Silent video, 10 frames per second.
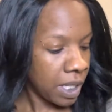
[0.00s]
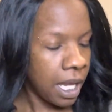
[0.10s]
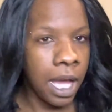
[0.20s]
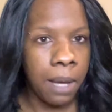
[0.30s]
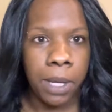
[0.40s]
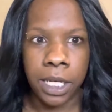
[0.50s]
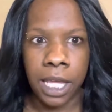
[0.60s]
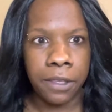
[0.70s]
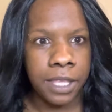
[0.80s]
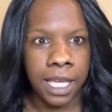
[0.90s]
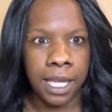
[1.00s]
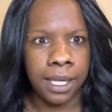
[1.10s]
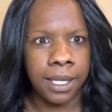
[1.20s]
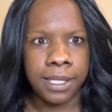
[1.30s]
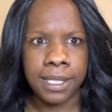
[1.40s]
Another thing
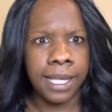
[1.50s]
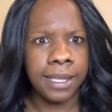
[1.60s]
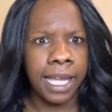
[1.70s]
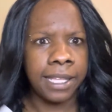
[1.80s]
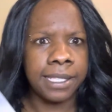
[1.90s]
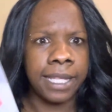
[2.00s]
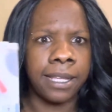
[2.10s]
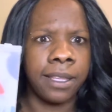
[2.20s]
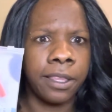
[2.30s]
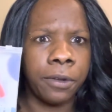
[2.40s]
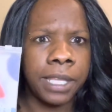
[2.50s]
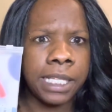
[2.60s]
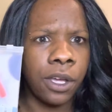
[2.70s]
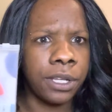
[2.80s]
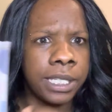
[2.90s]
is like they have these like little things
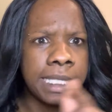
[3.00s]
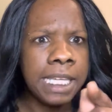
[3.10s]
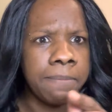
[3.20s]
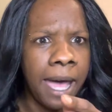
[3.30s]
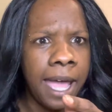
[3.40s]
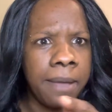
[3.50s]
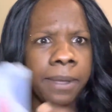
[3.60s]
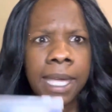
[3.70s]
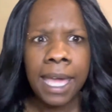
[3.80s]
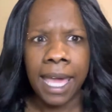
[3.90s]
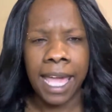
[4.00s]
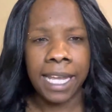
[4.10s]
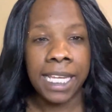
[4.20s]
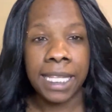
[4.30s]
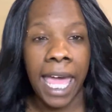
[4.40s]
called a Z-Vibe, and
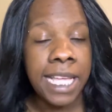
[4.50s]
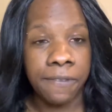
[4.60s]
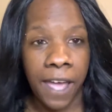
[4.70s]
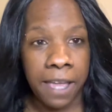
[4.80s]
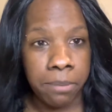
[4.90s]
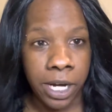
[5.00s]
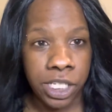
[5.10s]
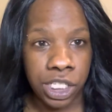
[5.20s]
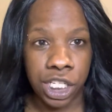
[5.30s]
he likes vibration.